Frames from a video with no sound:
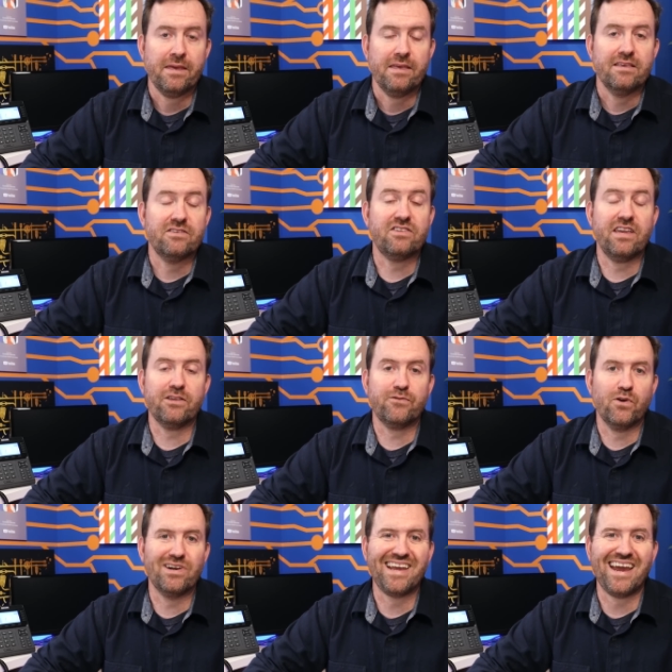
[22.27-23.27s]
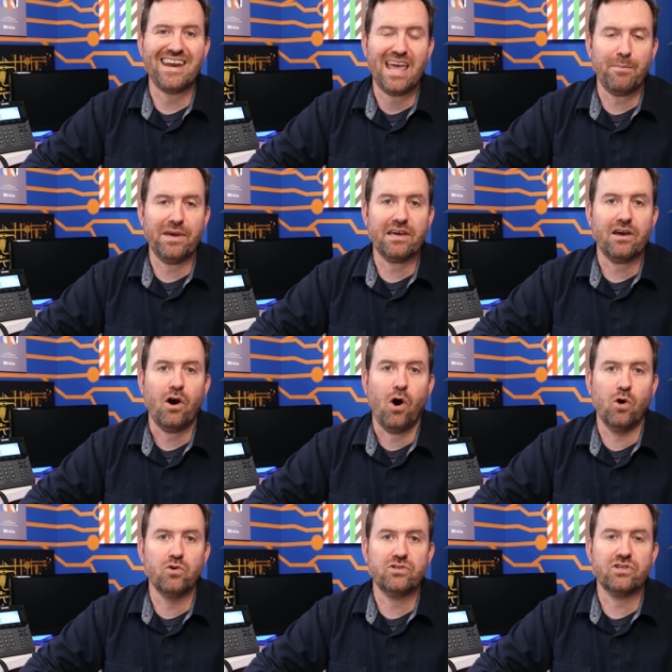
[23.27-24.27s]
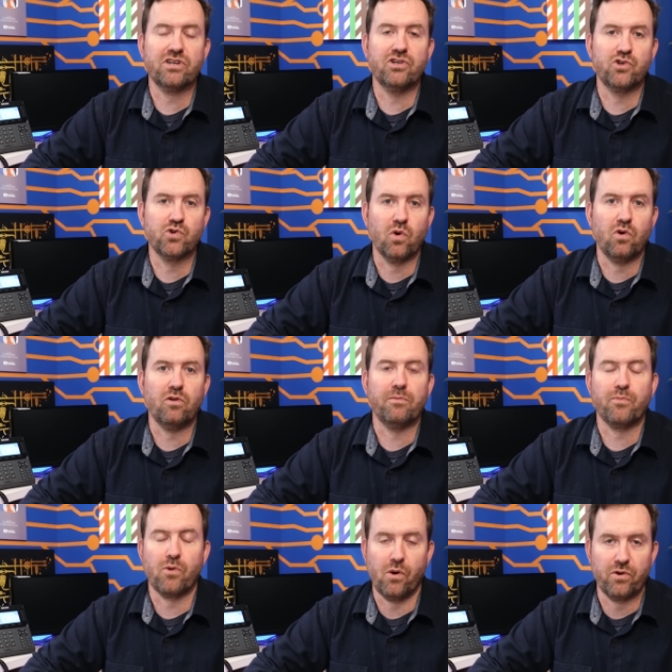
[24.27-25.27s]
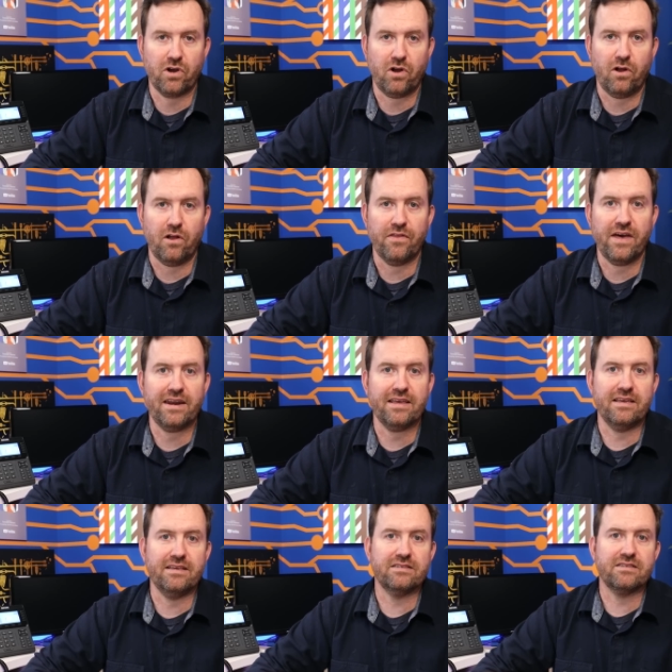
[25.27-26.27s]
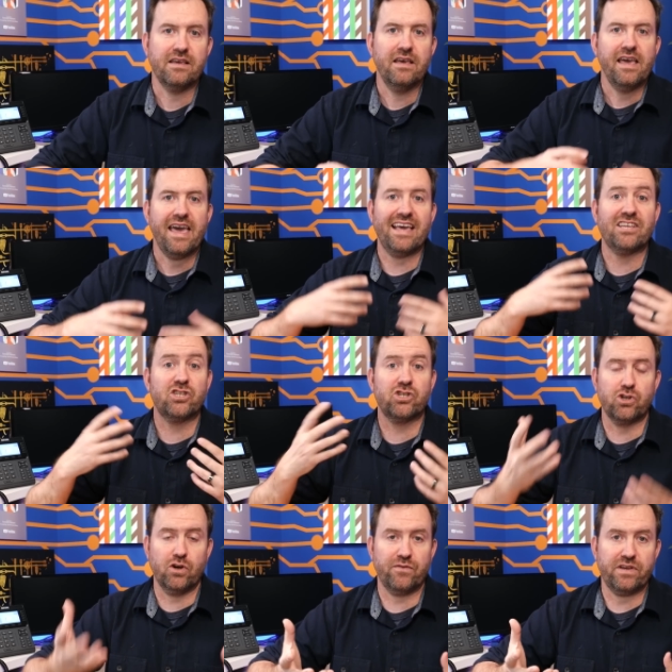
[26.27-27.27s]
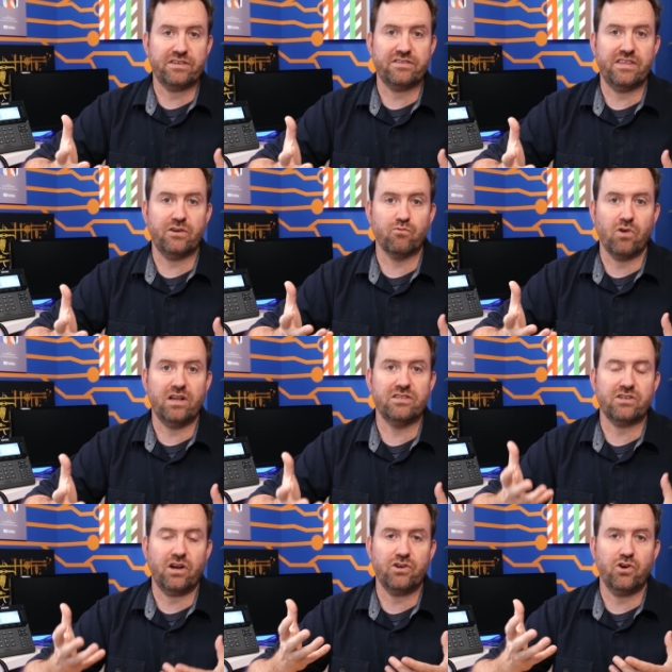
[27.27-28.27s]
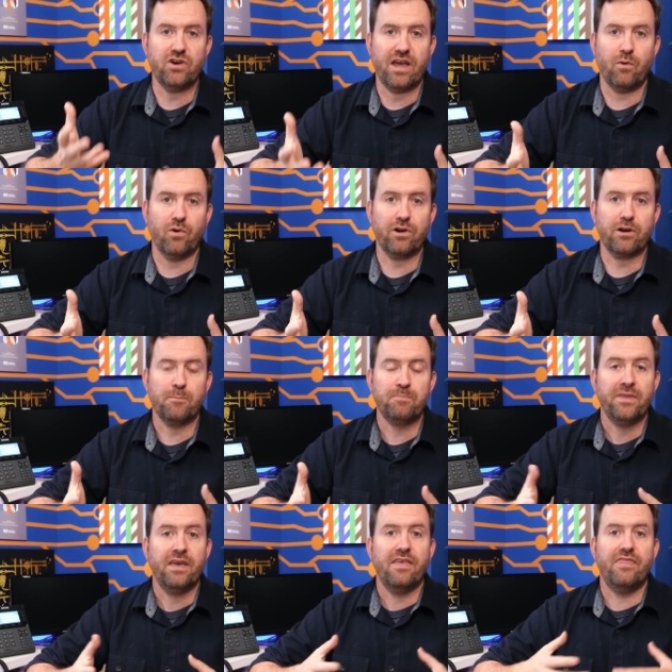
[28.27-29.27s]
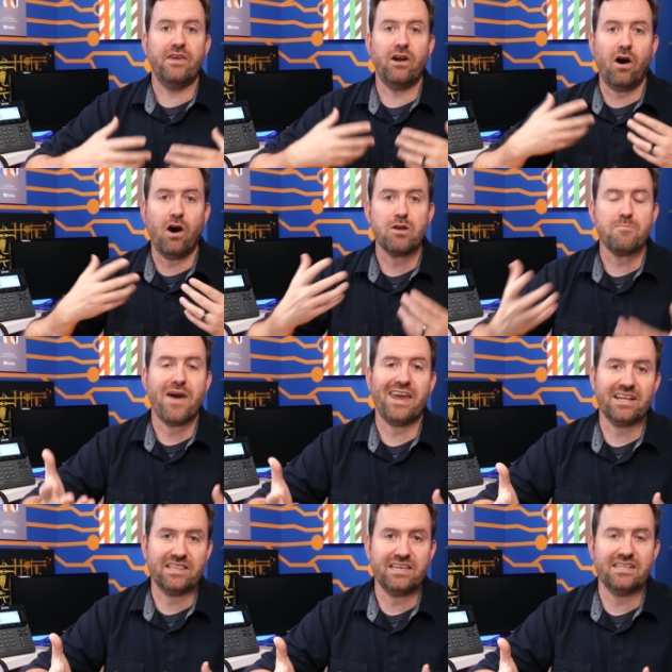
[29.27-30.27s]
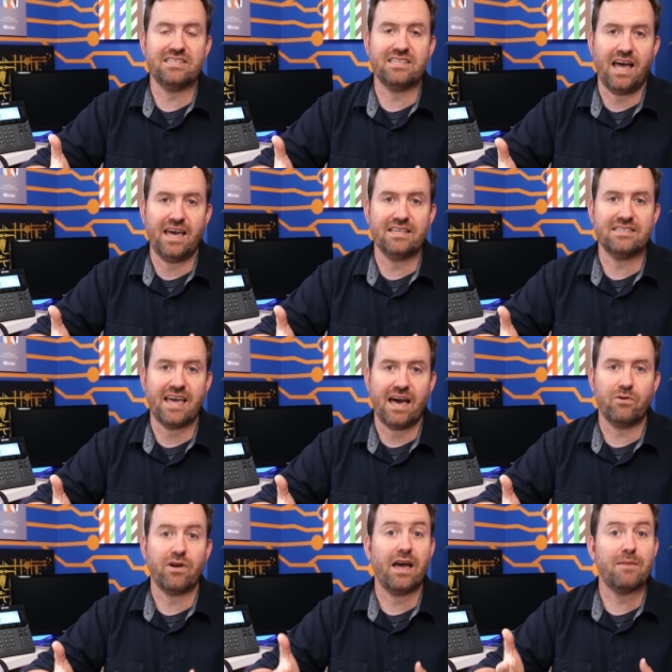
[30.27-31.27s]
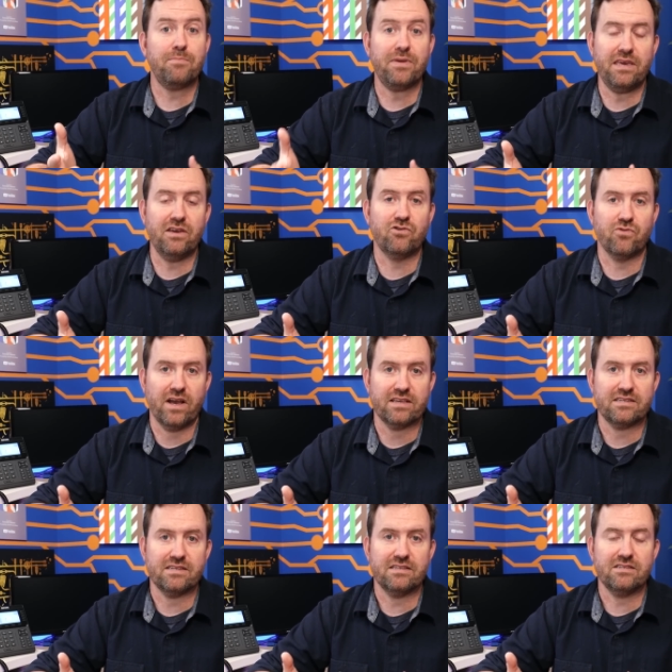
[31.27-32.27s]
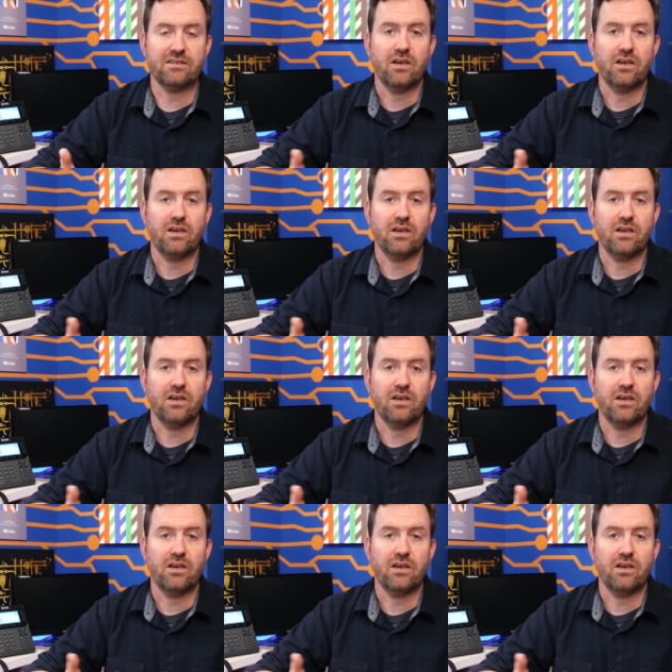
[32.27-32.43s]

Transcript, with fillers: stands for Dynamic Host Control Protocol. That is a service that runs on your network that automatically assigns out IP addresses